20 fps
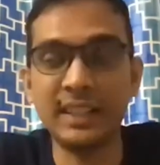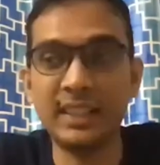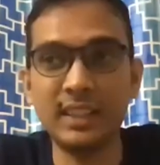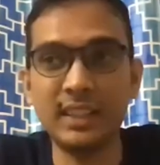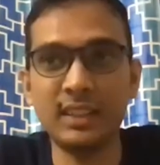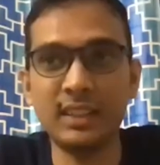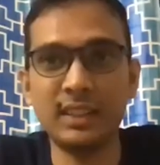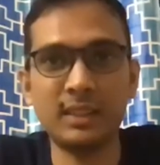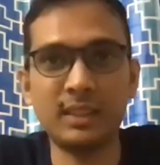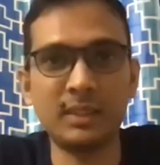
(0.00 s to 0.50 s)

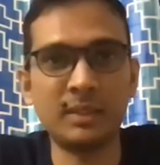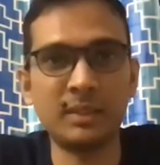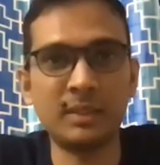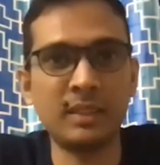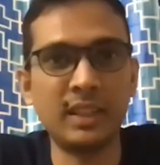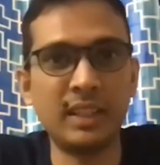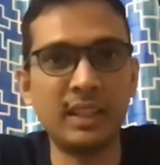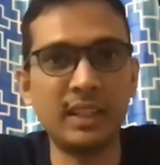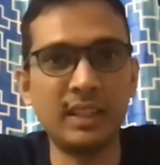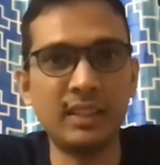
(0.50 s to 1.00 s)
do they
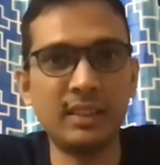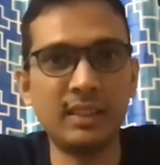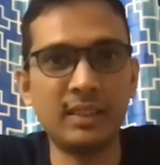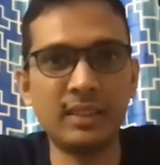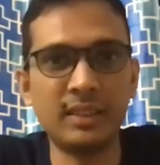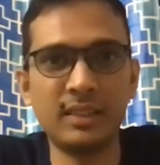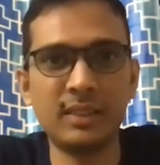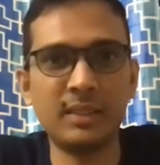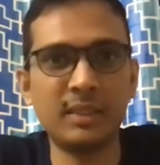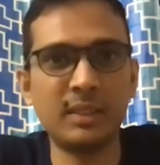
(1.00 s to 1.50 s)
think of?
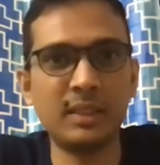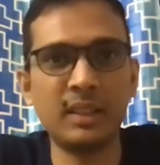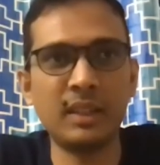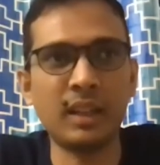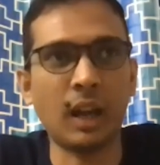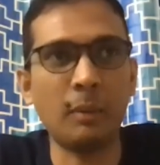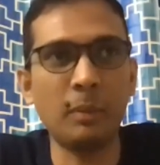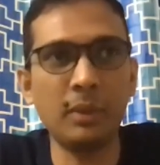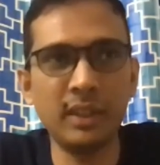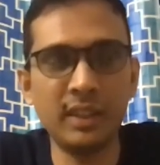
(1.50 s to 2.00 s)

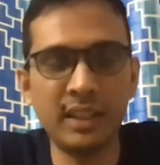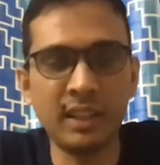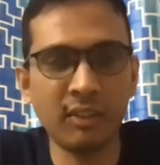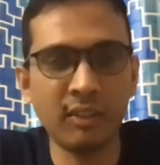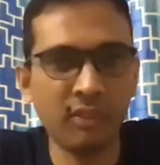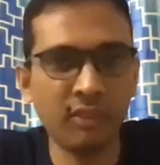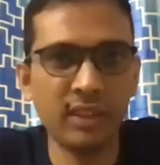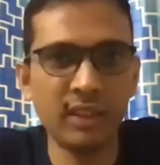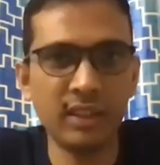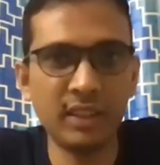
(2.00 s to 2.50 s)
What should they think
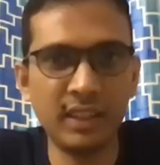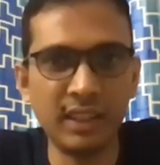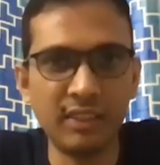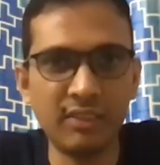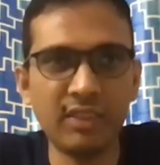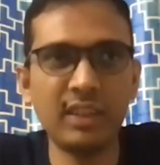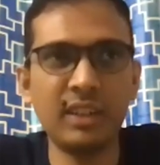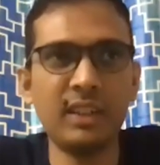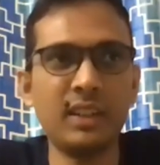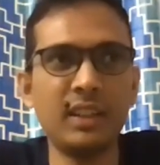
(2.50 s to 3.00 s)
of?
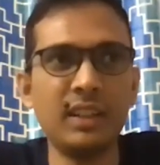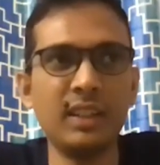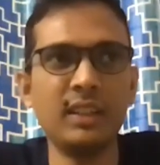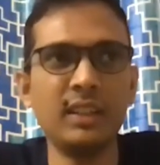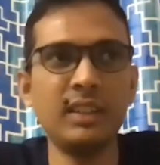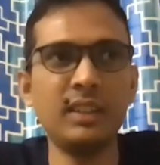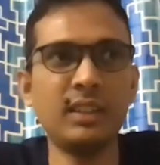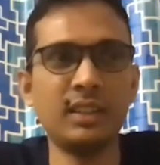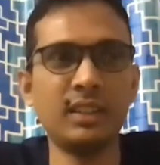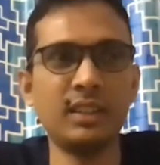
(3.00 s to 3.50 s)

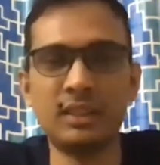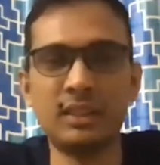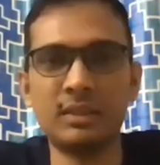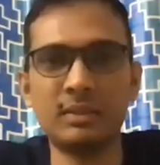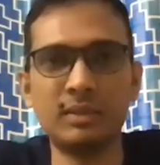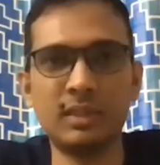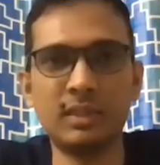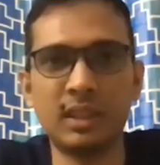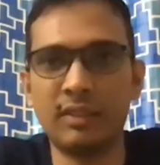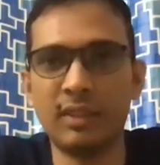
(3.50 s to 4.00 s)
Definitely
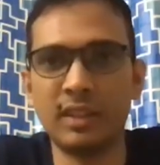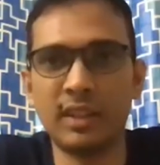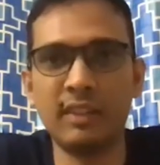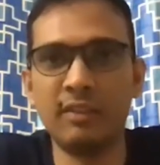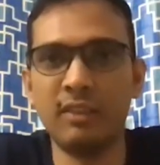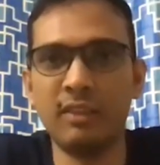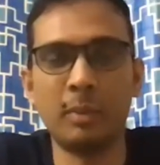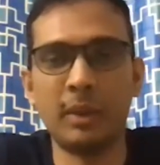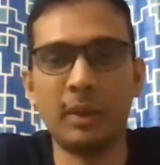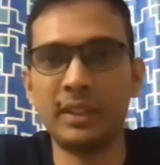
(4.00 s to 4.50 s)
never
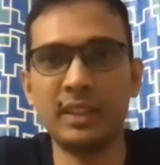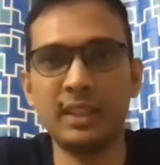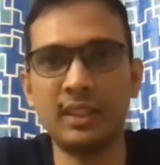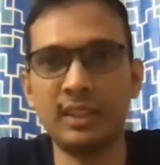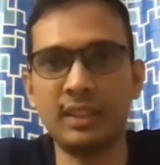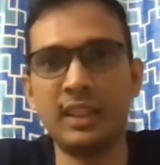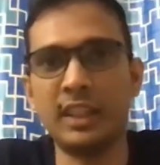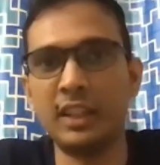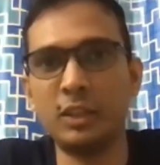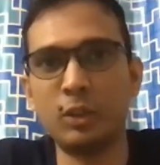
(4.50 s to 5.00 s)
give up. I
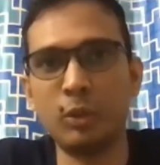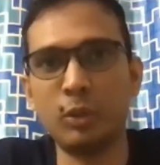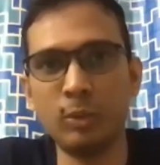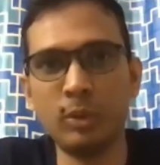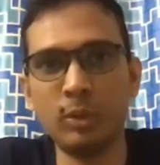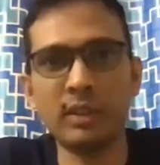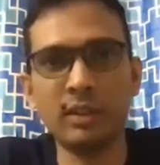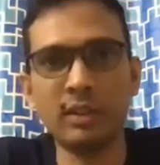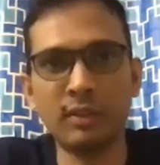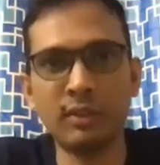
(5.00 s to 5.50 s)
think there is no
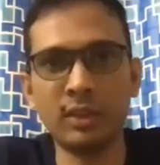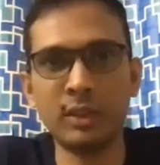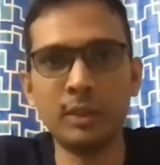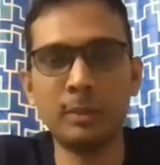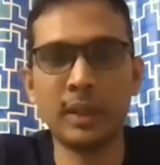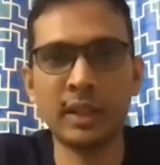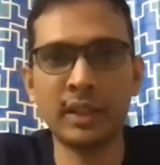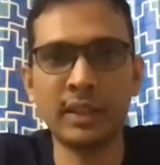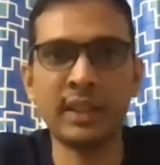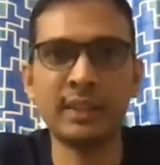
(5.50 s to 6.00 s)
other word
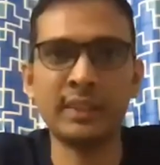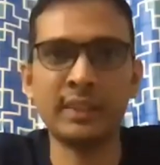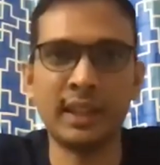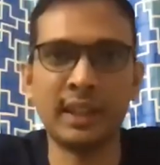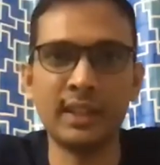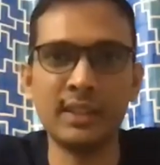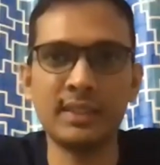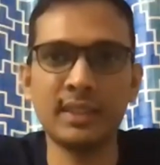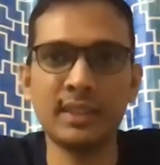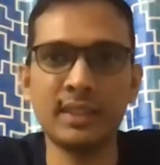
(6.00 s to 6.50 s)
better than
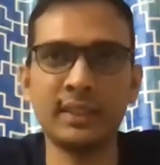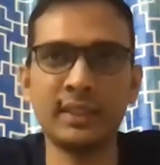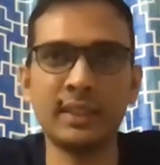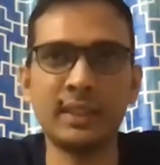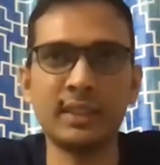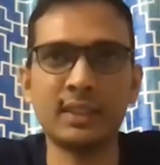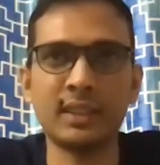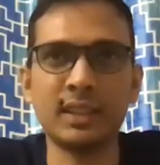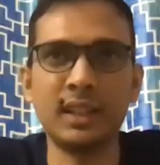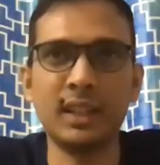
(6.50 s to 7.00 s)
that, saying
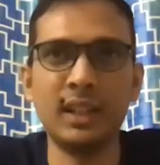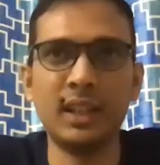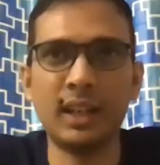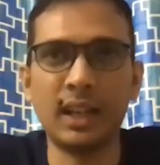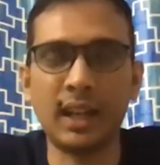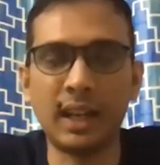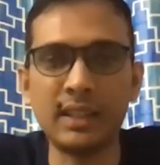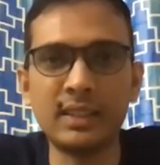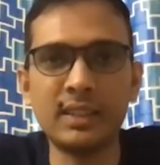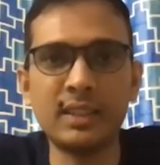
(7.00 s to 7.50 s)
that
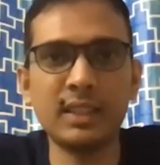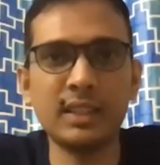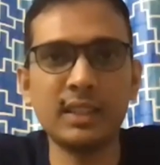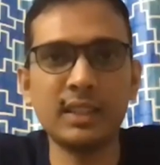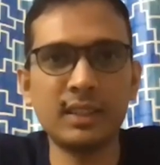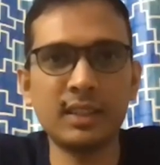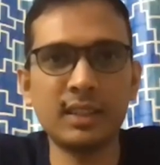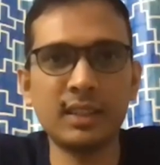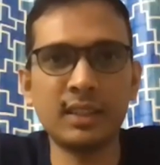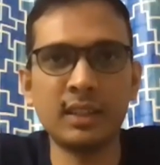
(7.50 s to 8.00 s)
I
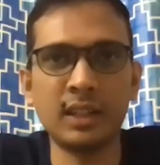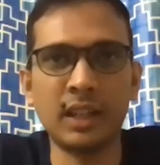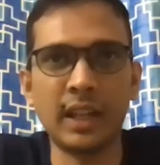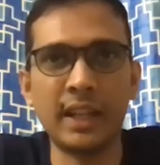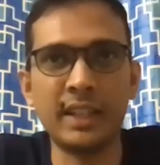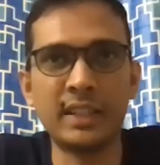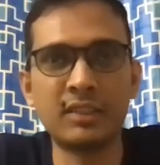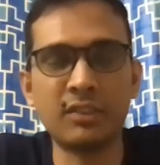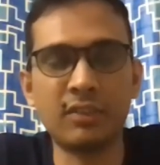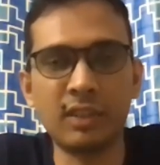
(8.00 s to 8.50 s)
think
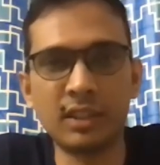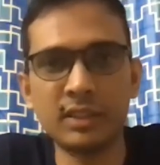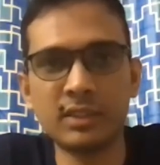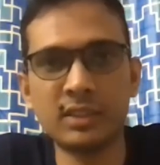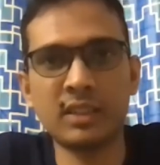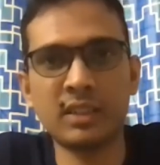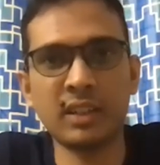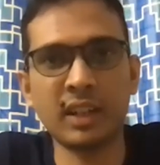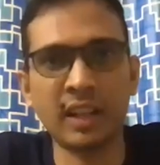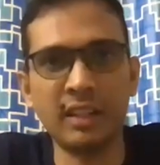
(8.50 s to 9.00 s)
it's
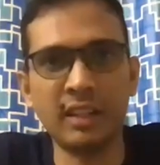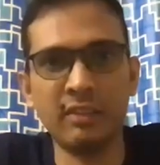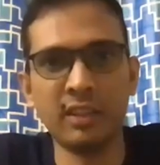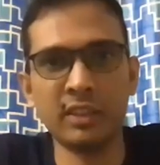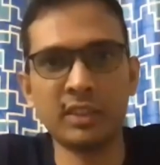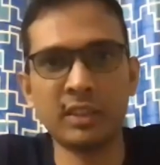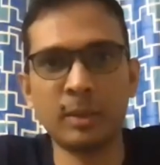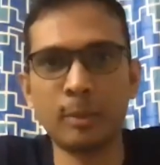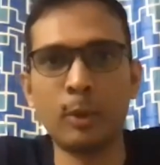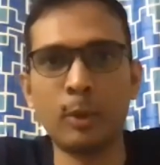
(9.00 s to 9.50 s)
worth trying for
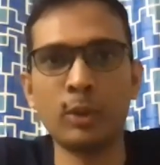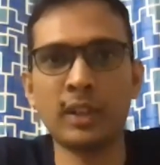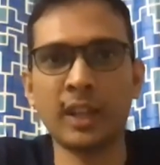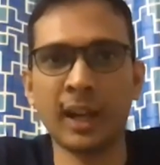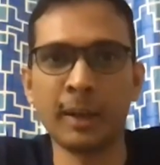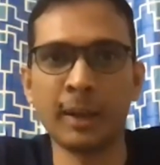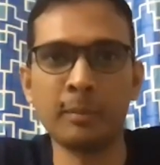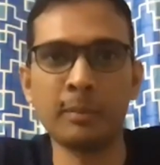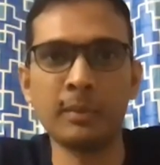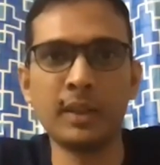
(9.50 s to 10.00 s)
some more
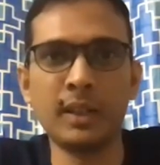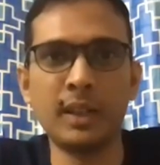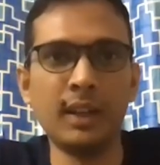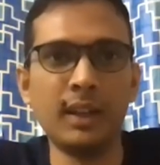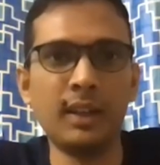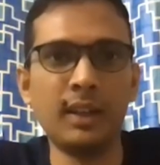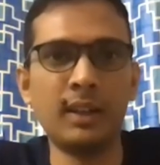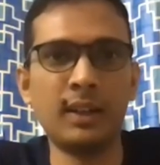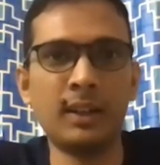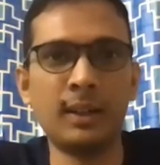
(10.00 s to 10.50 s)
time.
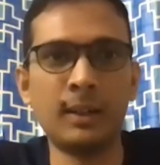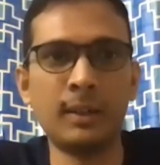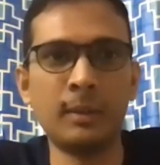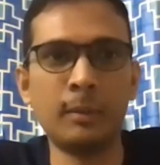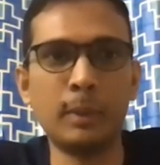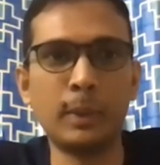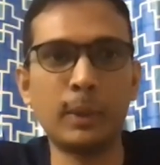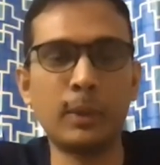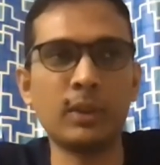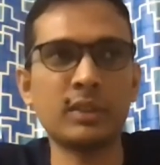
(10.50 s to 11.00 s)

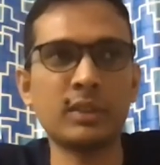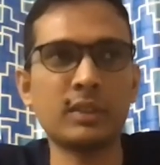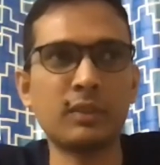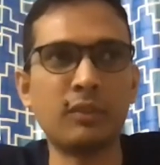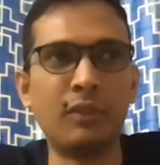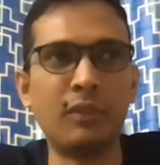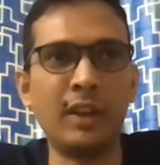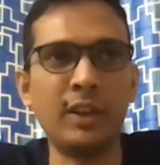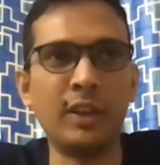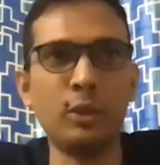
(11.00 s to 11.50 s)
Because
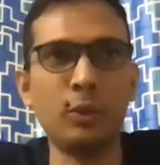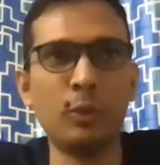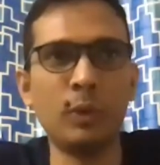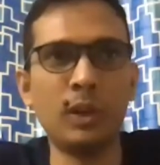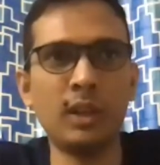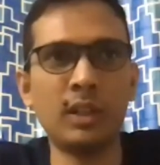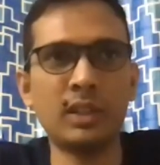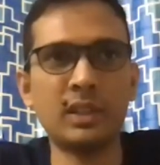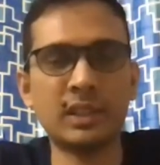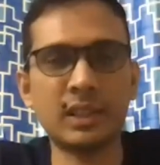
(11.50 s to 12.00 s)
when you
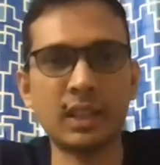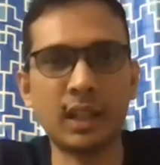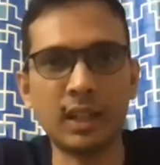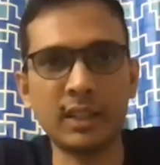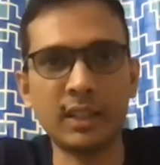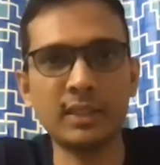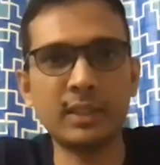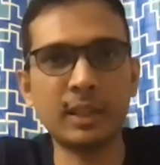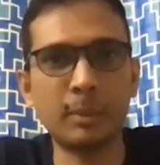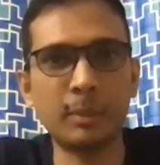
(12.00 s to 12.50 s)
were
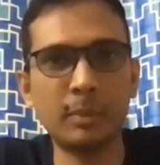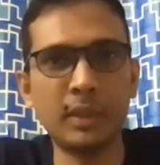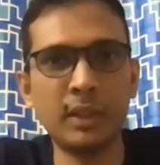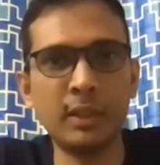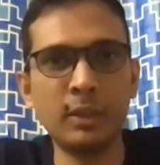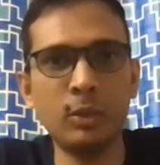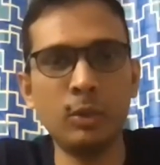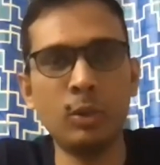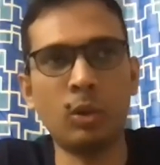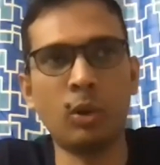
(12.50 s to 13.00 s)
starting something,
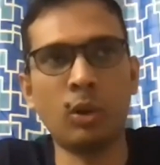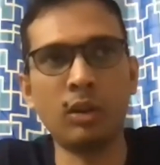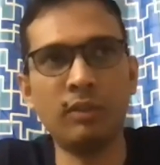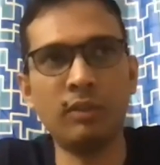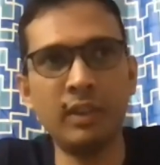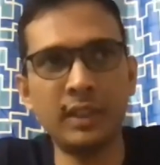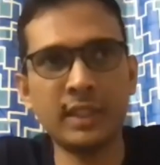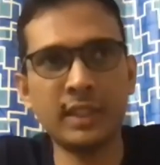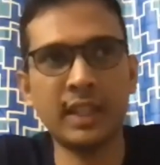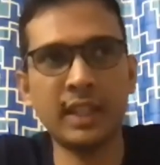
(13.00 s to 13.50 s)
you
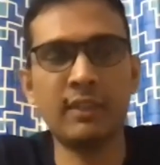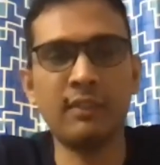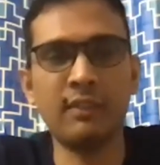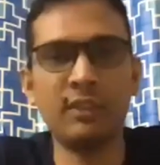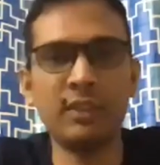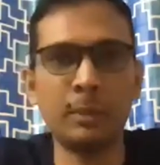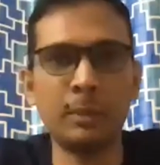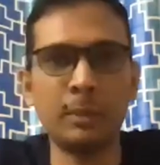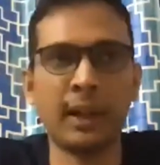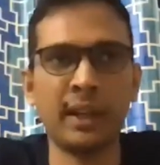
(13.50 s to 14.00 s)
always came with
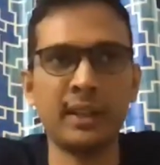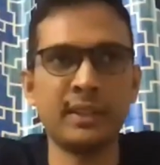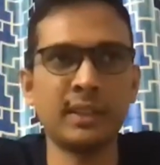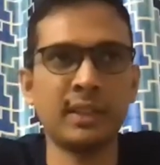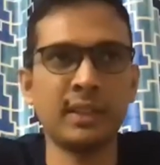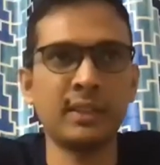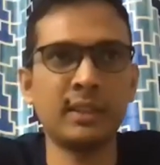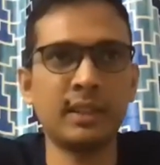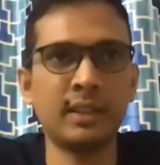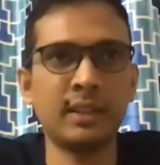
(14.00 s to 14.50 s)
that
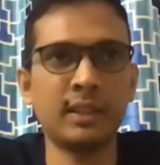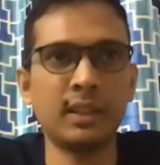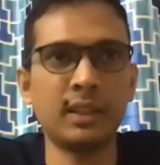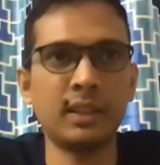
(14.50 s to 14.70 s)
mindset that